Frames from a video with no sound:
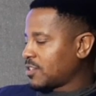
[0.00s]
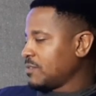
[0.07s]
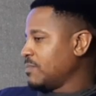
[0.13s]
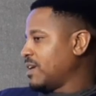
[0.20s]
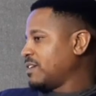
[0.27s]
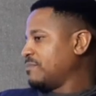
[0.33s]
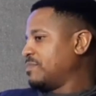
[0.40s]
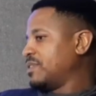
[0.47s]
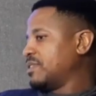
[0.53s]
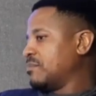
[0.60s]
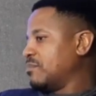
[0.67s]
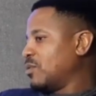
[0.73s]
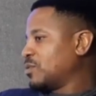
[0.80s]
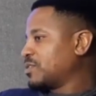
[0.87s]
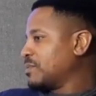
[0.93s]
she might have
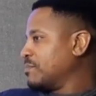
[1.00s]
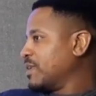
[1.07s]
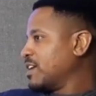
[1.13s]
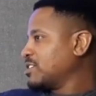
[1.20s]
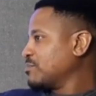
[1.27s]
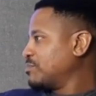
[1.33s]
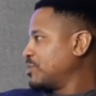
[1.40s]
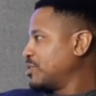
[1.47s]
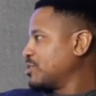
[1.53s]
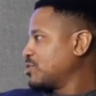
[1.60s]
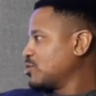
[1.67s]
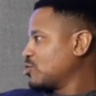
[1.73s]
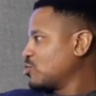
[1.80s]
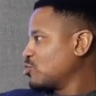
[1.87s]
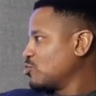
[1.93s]
been the most amazing
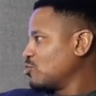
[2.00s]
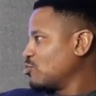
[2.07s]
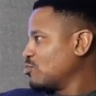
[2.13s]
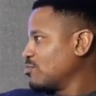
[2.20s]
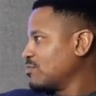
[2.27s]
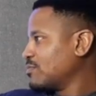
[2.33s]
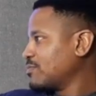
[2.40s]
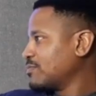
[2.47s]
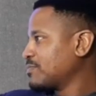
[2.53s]
person to you.